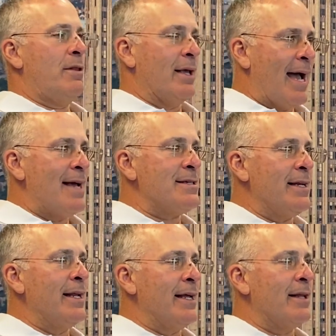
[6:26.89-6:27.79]
to guys that
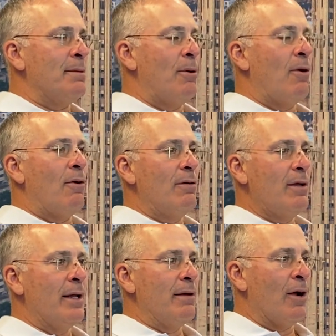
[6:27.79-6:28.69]
need to get the ball
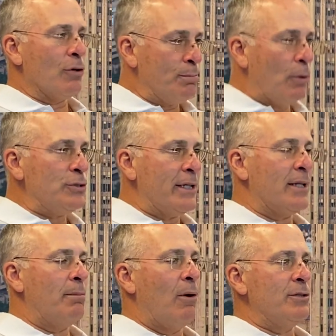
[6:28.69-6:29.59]
and are supposed to
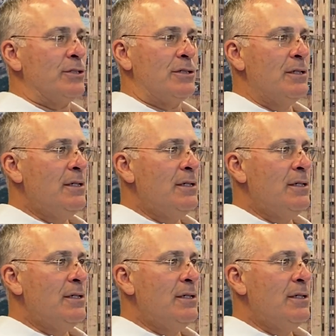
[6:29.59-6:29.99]
get the ball. Just